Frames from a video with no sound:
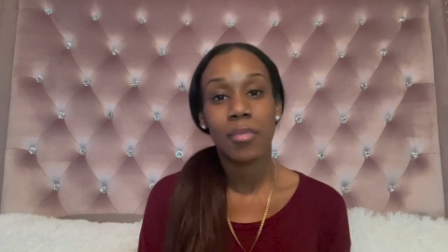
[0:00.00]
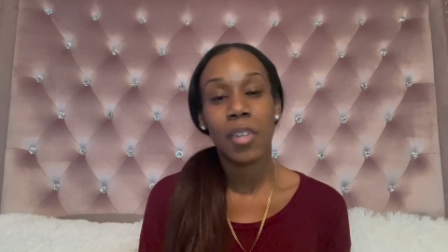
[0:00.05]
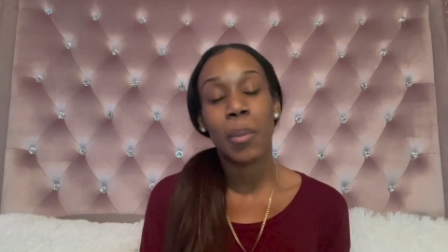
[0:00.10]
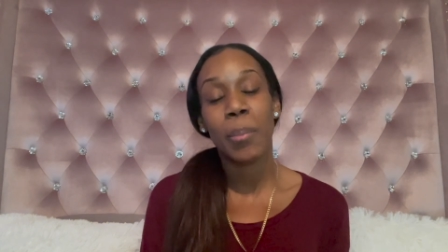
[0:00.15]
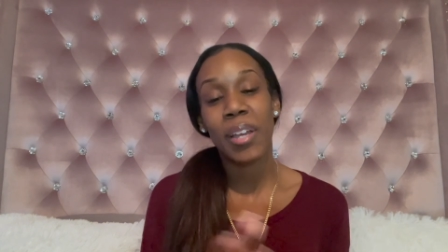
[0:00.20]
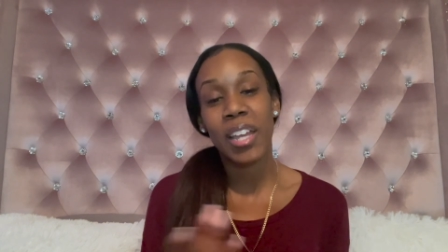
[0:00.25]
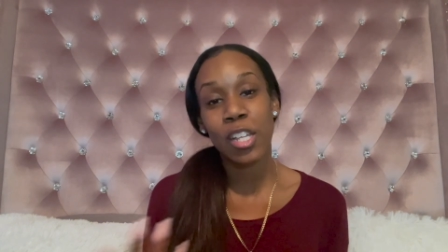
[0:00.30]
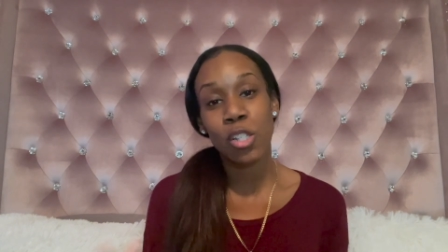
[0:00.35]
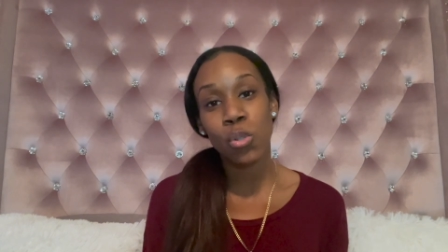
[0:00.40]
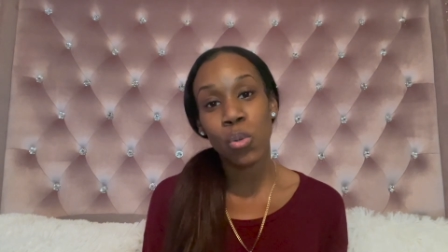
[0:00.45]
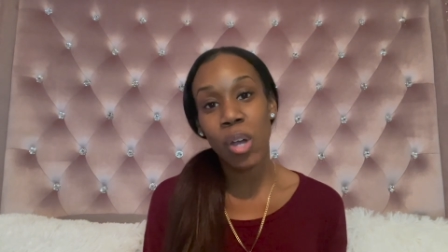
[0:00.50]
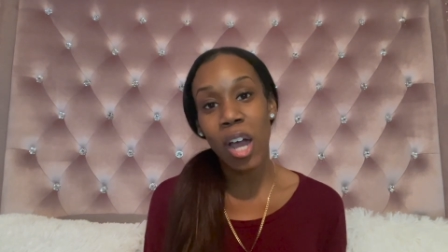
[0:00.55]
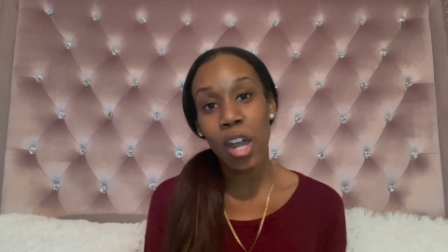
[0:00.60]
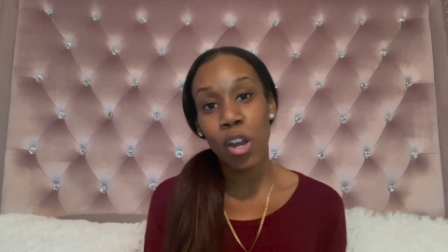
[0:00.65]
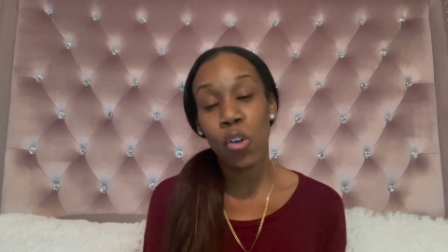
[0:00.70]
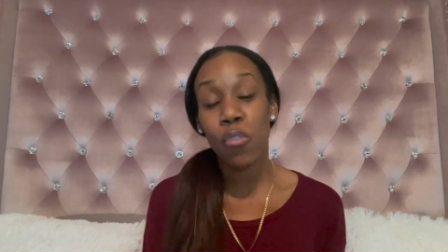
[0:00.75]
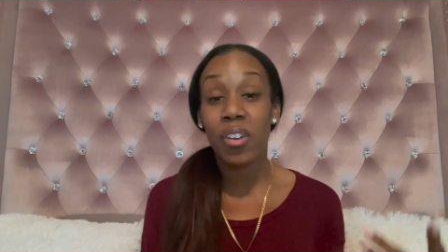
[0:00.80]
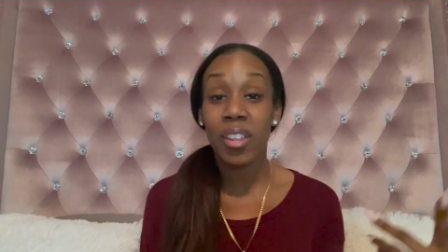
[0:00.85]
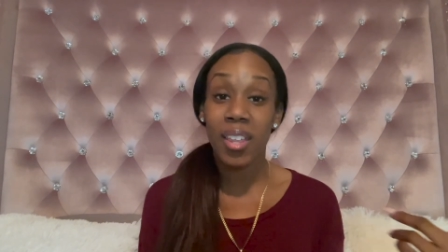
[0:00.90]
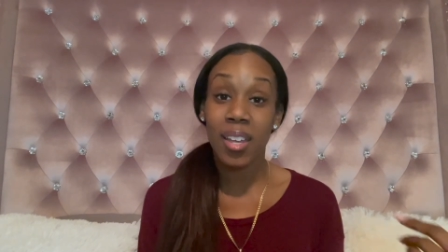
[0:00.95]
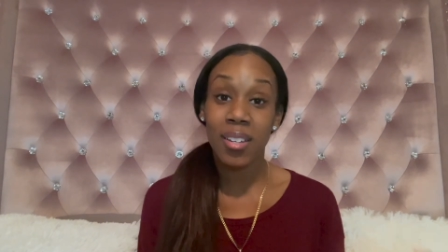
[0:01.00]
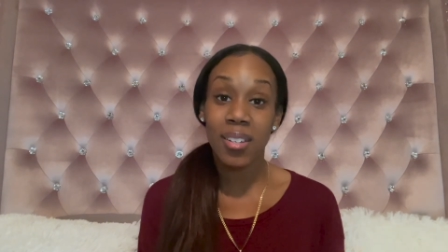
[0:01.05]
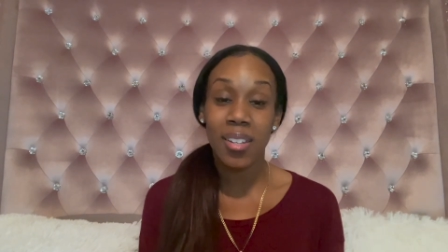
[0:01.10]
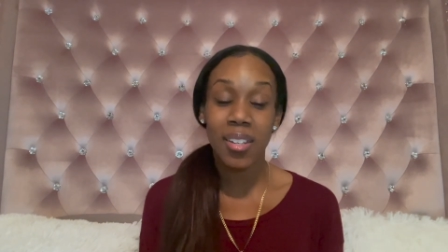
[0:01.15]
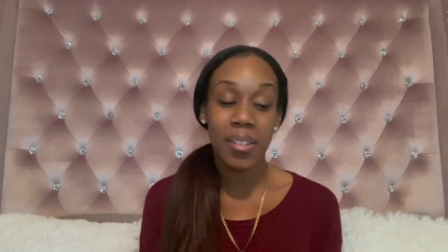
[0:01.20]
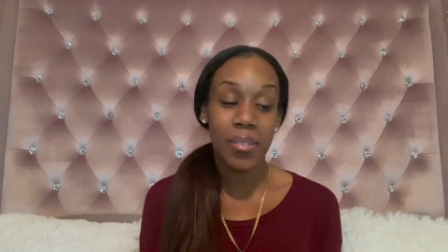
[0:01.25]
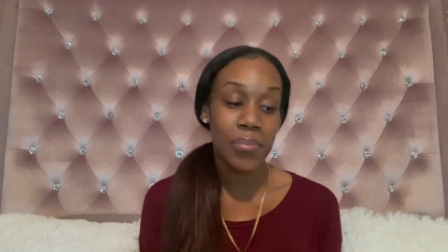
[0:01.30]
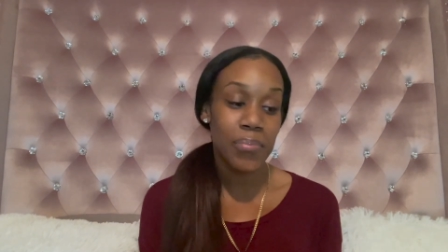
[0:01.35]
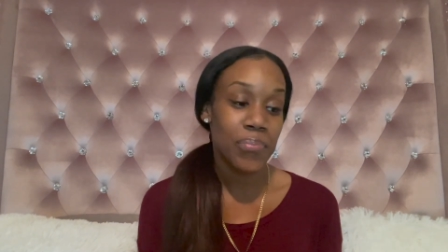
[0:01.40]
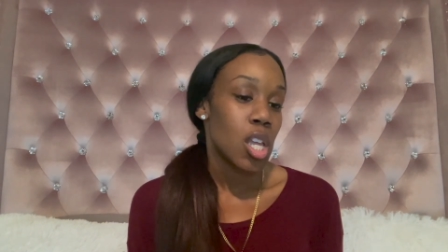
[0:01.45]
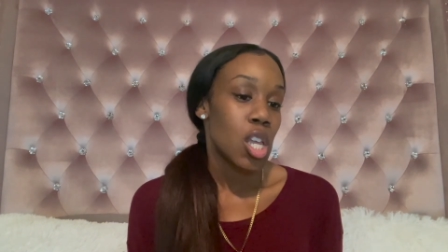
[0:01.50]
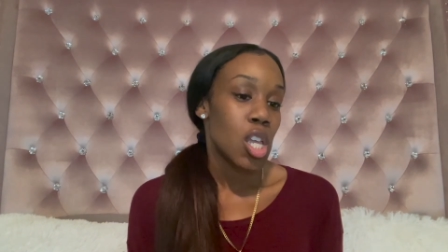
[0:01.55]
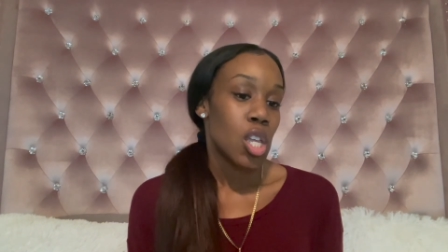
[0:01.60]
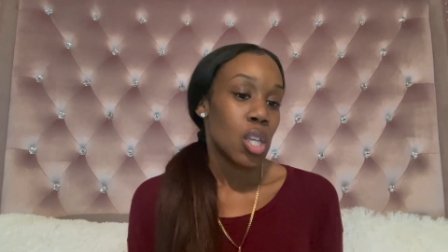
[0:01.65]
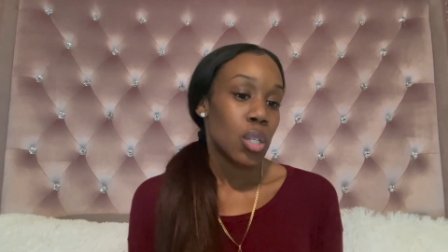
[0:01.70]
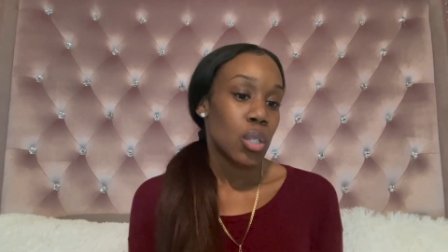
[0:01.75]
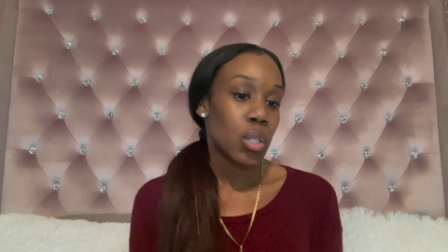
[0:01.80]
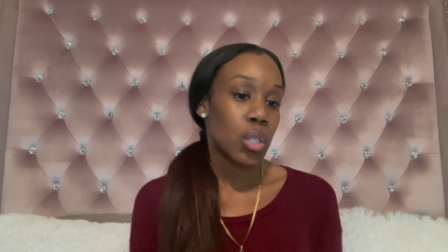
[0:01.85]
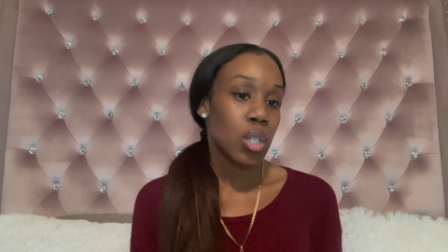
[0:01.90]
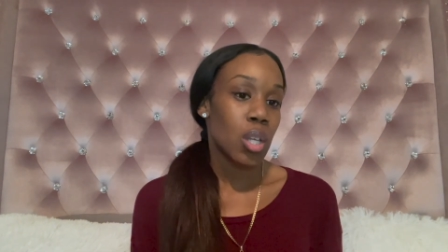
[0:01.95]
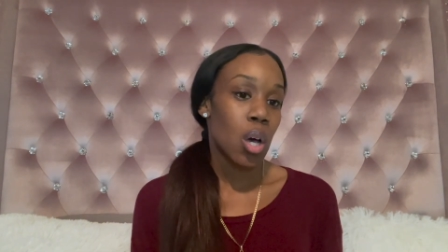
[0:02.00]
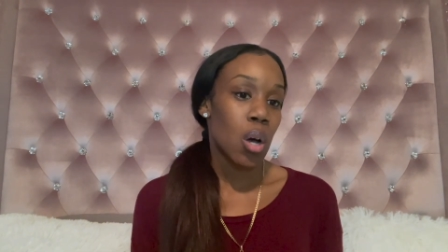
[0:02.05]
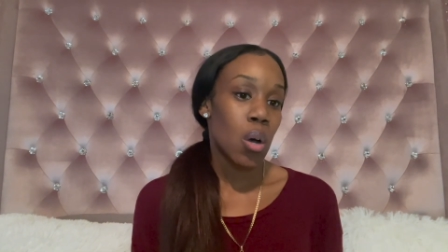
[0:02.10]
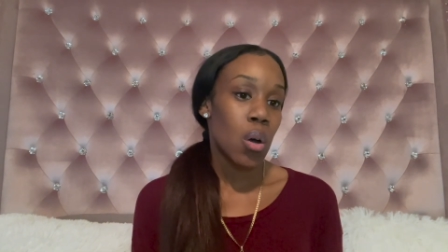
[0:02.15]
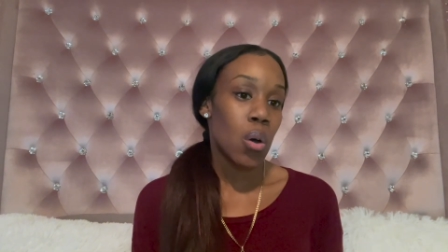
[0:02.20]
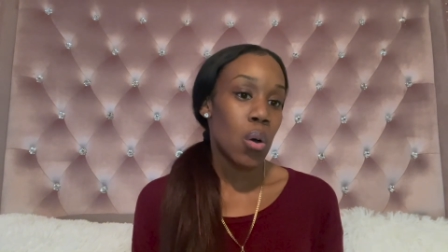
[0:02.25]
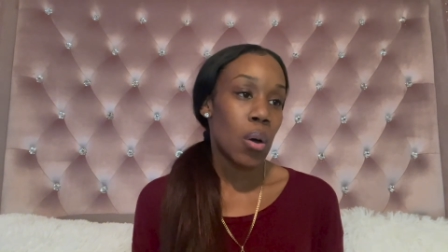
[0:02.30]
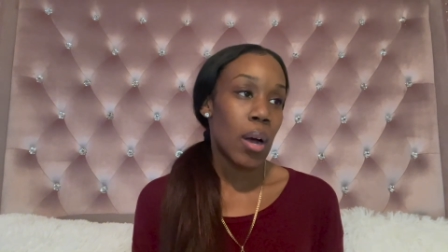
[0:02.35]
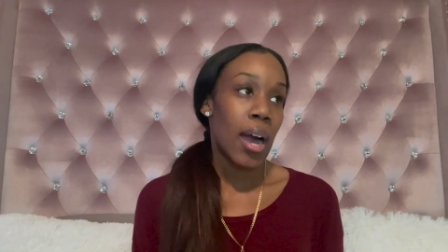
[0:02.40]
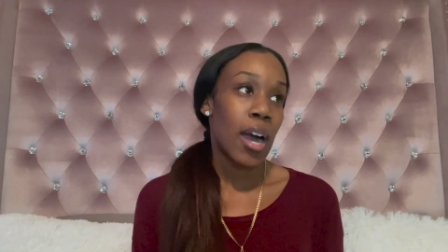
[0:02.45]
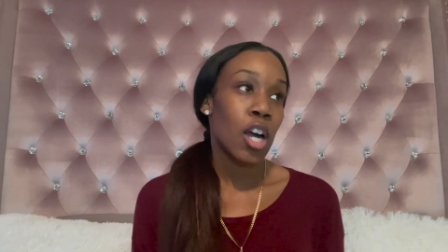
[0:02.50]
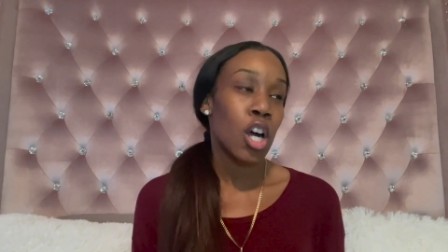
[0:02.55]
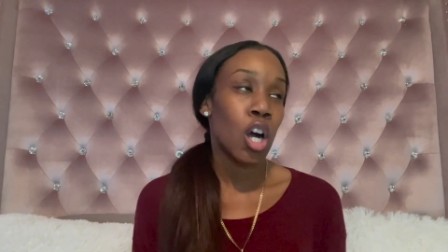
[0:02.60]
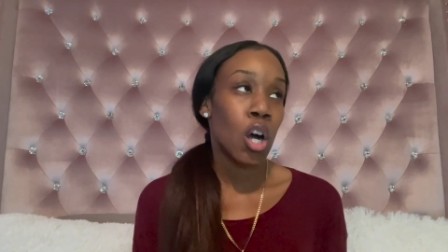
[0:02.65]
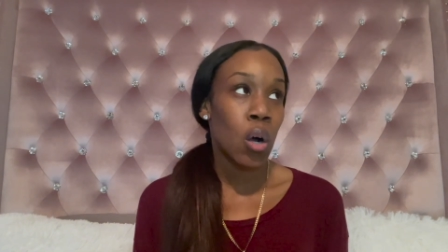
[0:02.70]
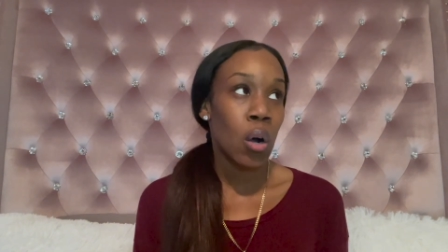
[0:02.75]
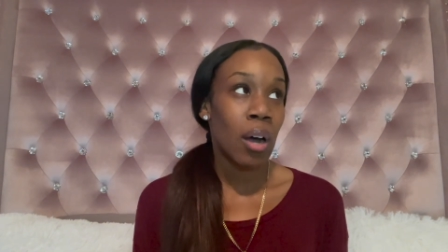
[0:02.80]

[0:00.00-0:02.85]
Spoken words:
But guess who got over? They did. So I go,